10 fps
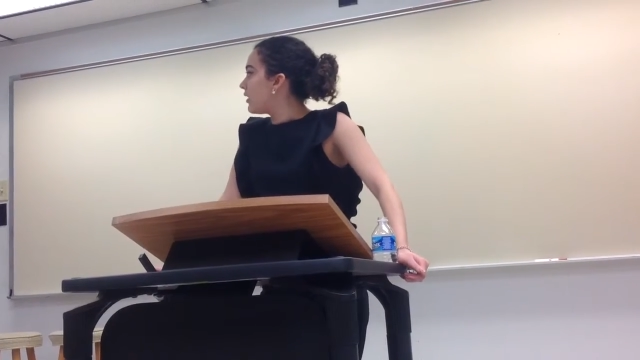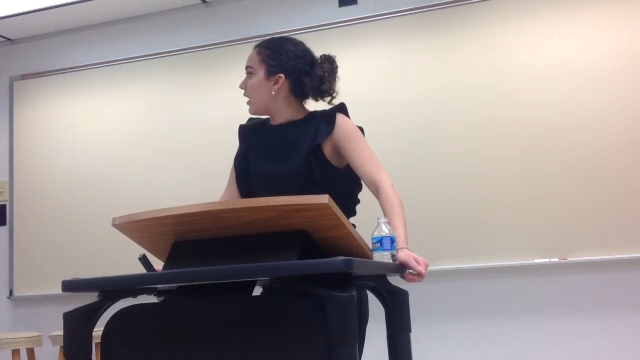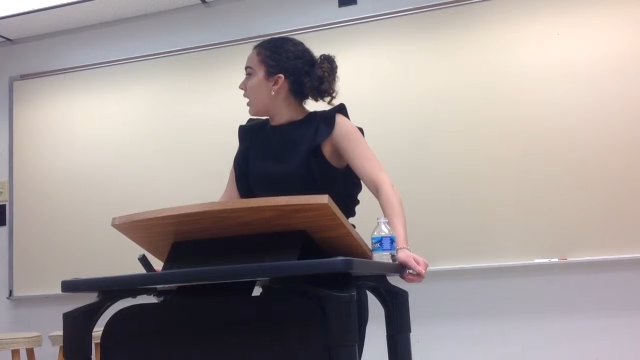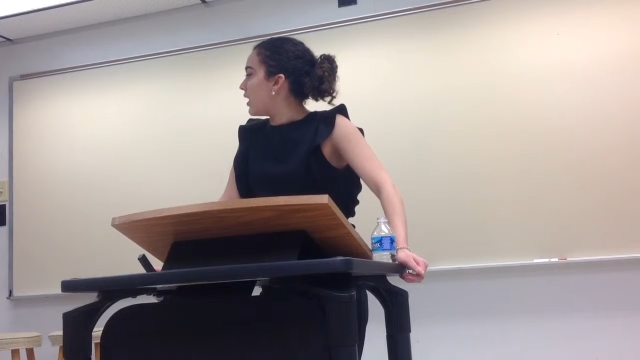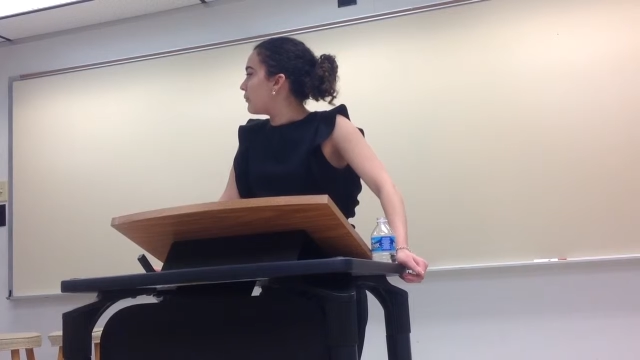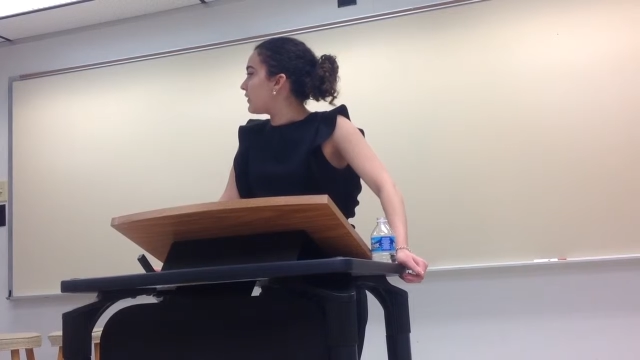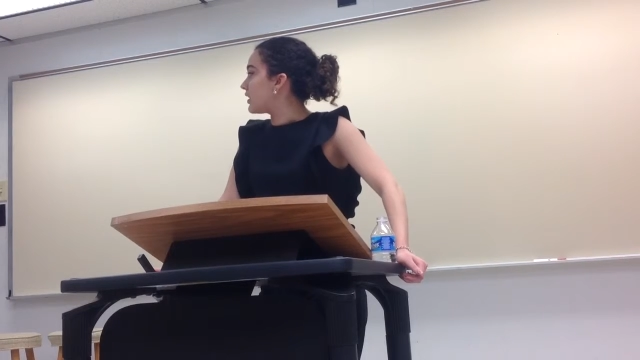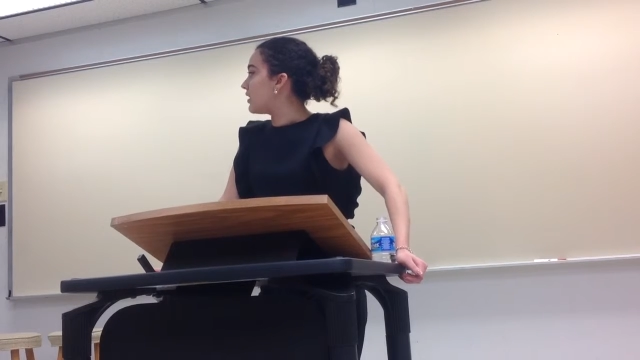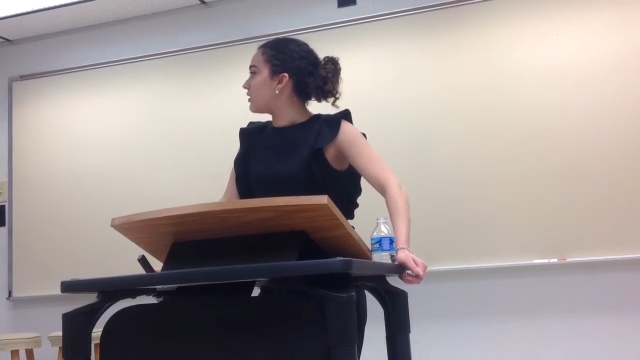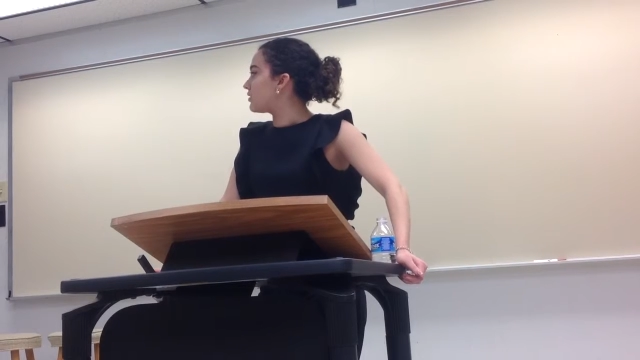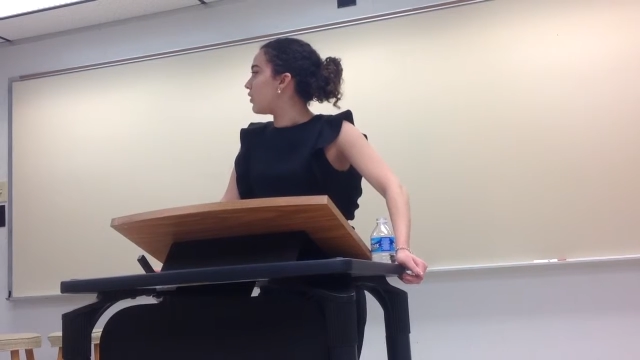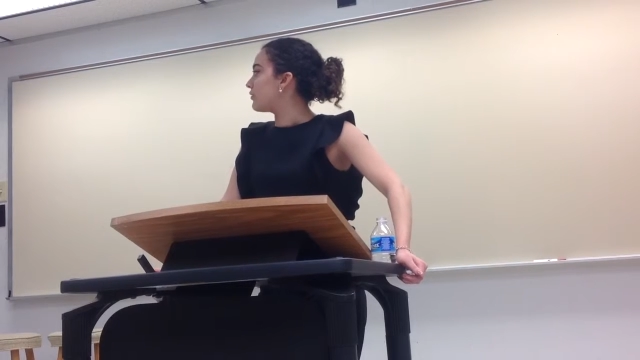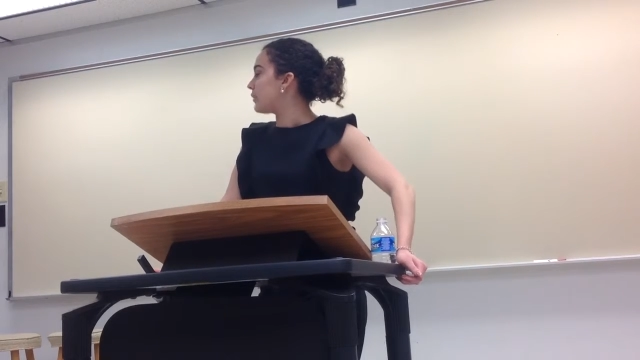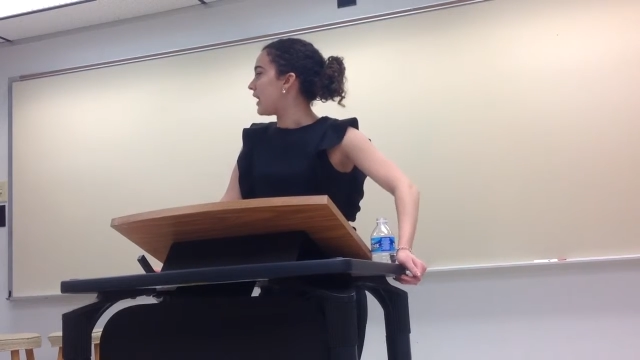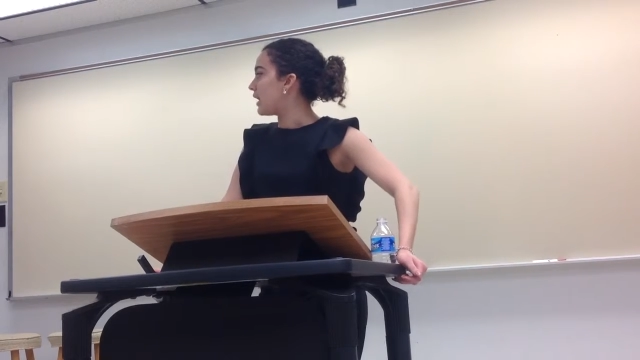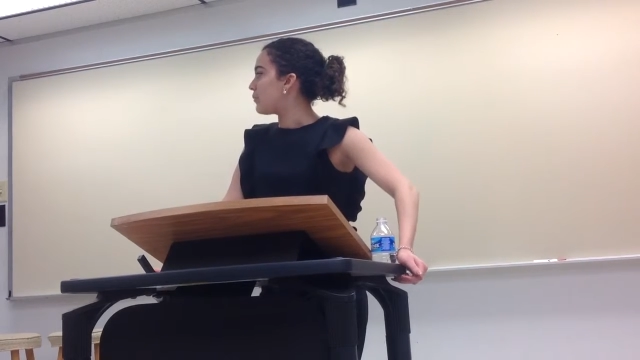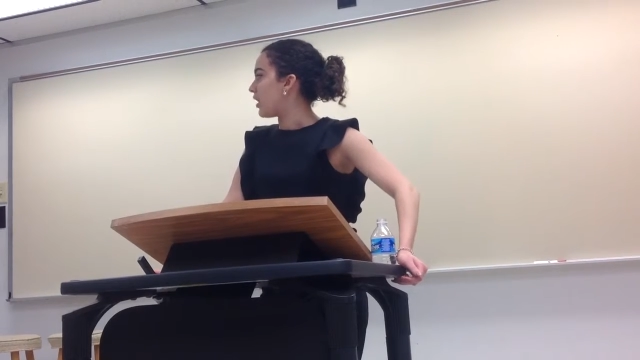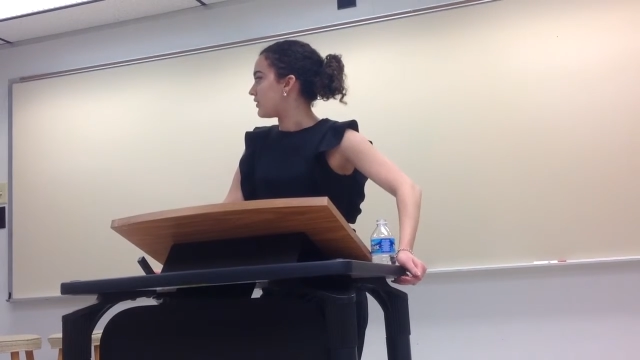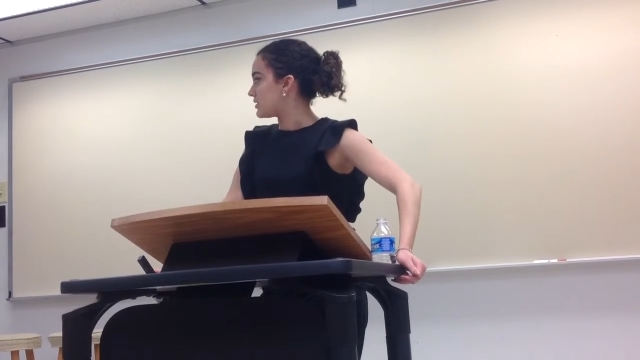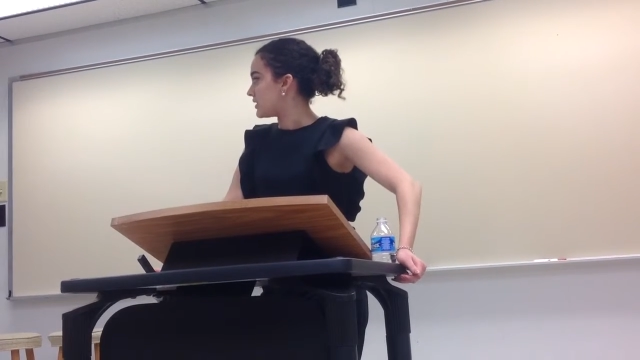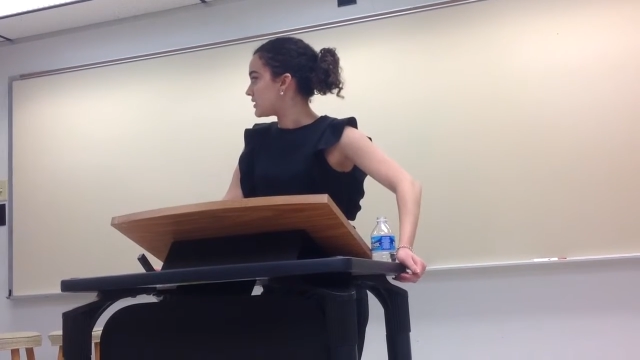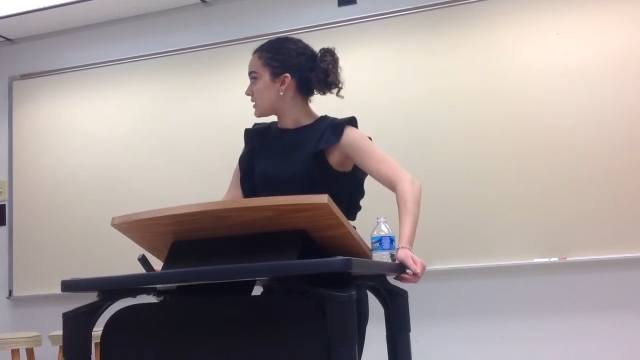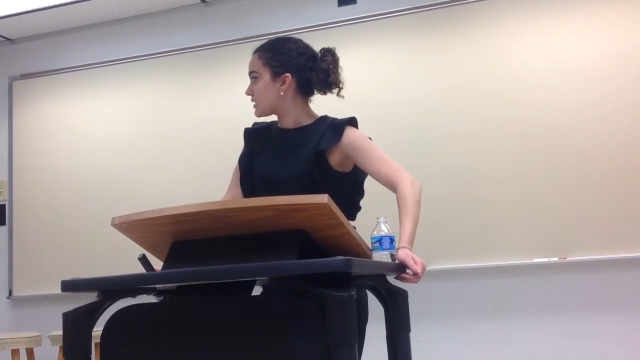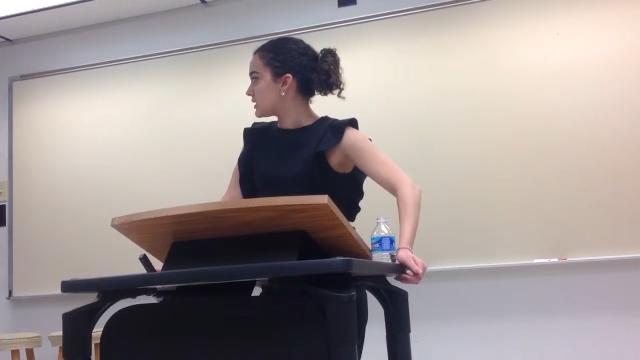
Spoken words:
Then I'll go over my hypothesis,